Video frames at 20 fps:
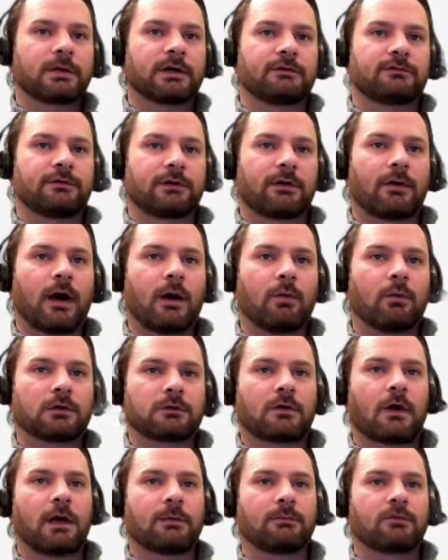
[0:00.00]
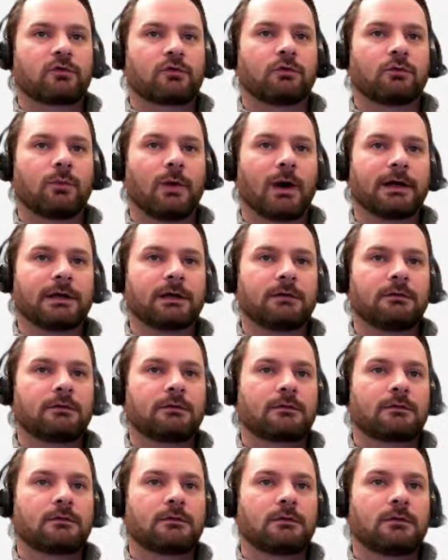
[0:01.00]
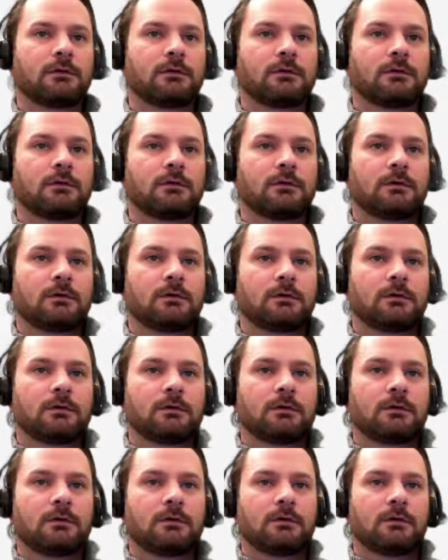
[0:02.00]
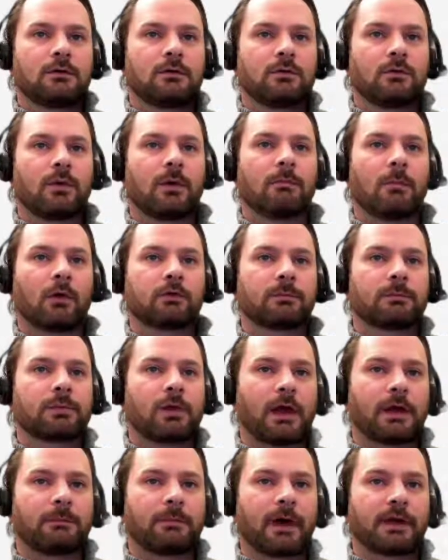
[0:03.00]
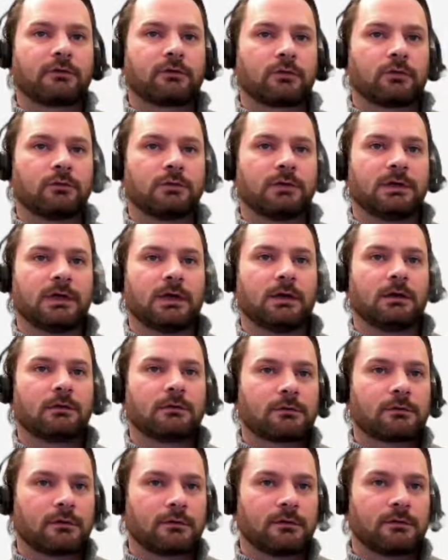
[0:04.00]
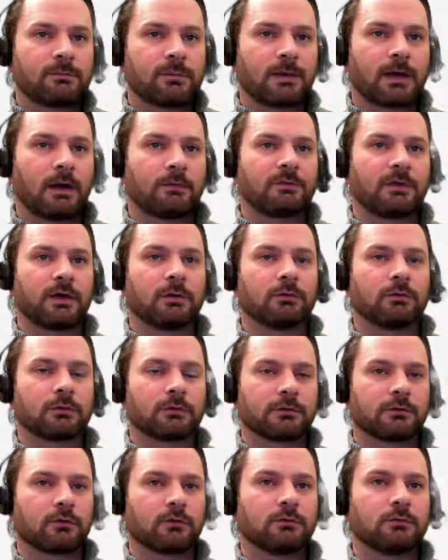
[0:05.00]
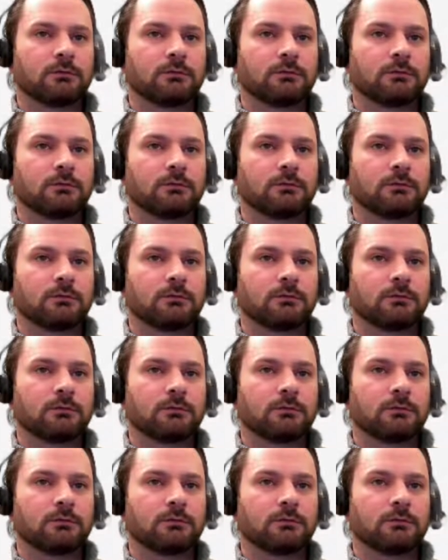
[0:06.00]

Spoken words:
to figure out what times 2 1 is. We're multiplying by 2 here, so this becomes equal to 2.